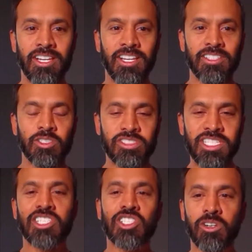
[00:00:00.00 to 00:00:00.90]
So
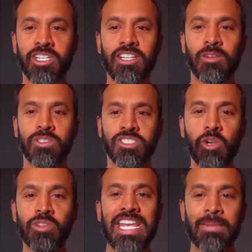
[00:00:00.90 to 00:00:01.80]
6:30 was so
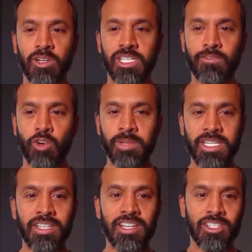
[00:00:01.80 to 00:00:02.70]
damn early for
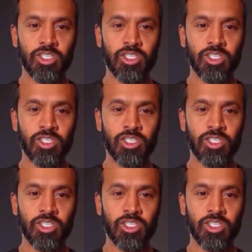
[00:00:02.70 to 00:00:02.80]
me. So